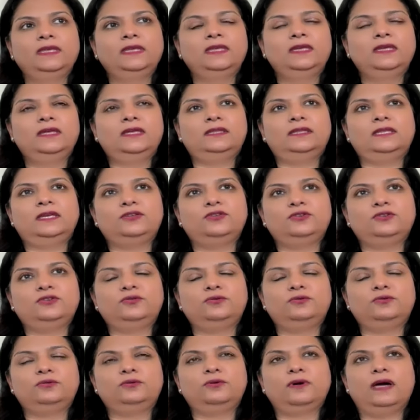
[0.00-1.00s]
that you
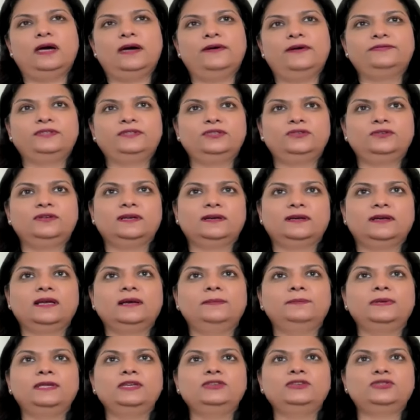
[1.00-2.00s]
do after
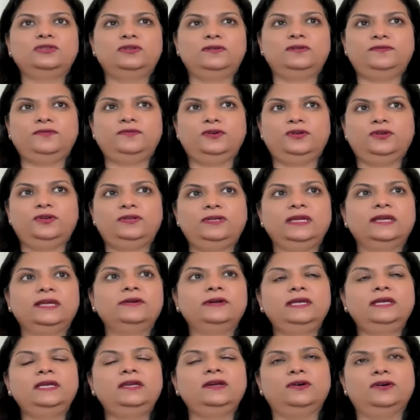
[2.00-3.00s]
completion of your
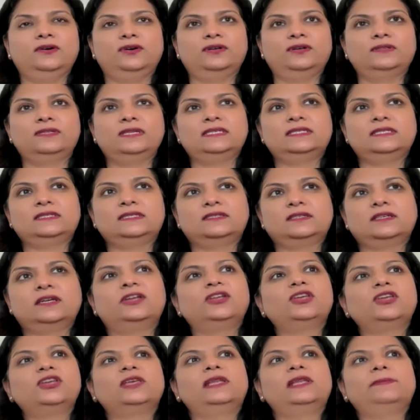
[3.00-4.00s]
degree, or this
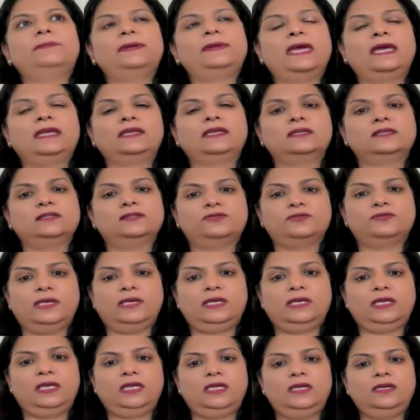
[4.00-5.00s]
curricular practical
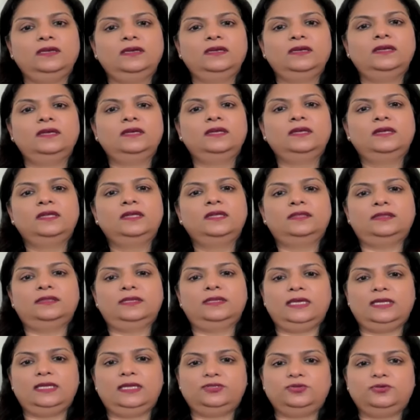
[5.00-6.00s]
training
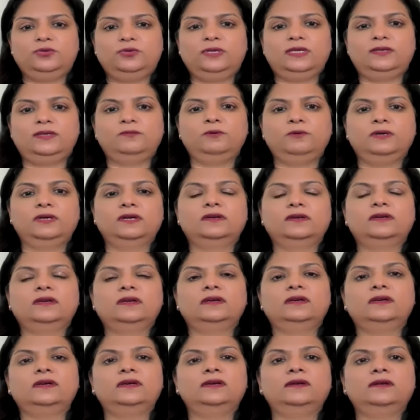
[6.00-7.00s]
that you can work
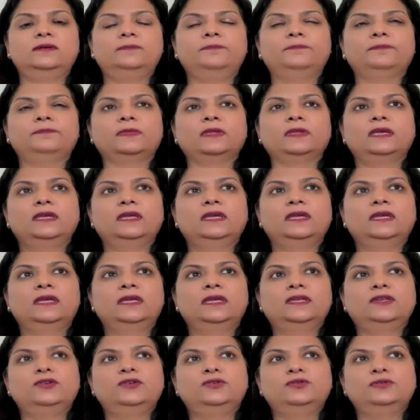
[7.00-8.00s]

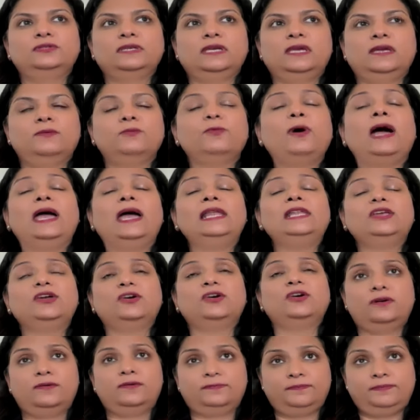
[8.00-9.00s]
using while
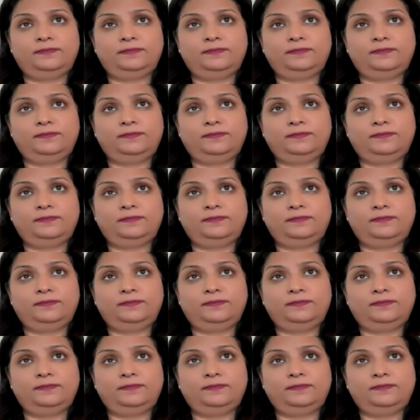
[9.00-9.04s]
you're